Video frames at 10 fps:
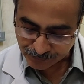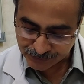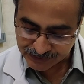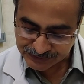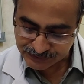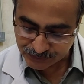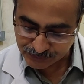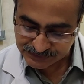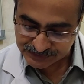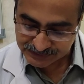Wound is
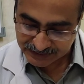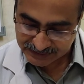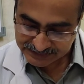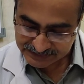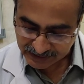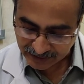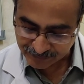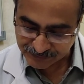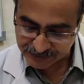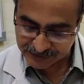closed in layers
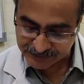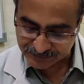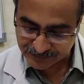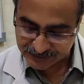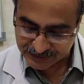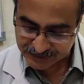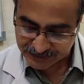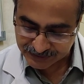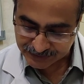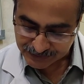after
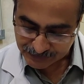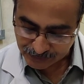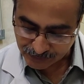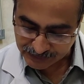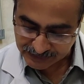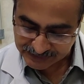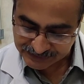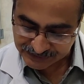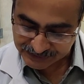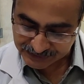infiltrating local
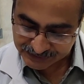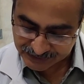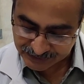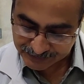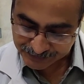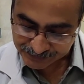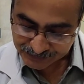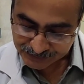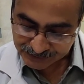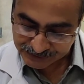anesthetic drug
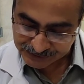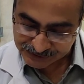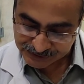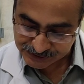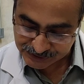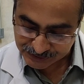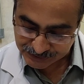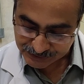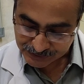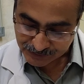in
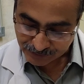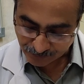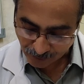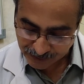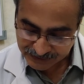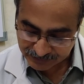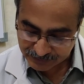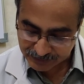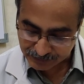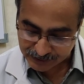incision for
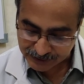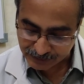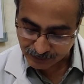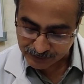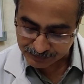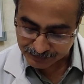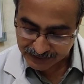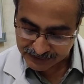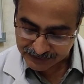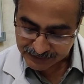giving multimodal
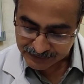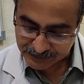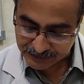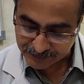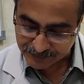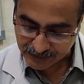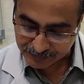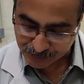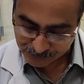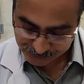pain relief
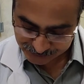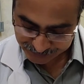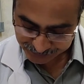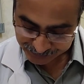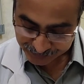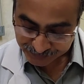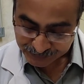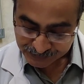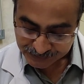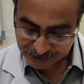approach.
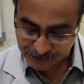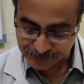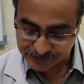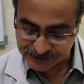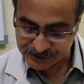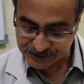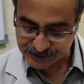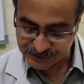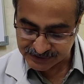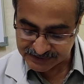If
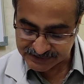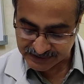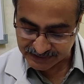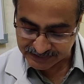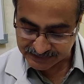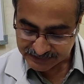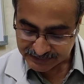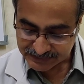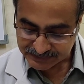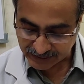incision is 8th,
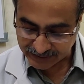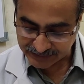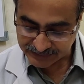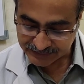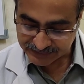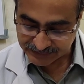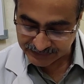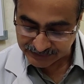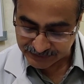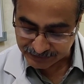9th,
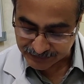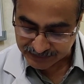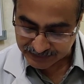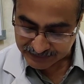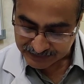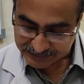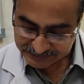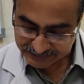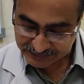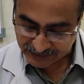10th rib bed,
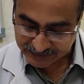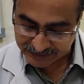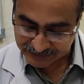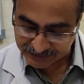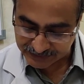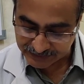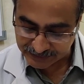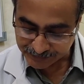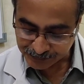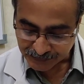then
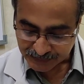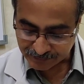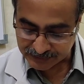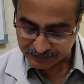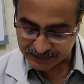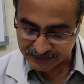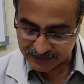anteriorly one may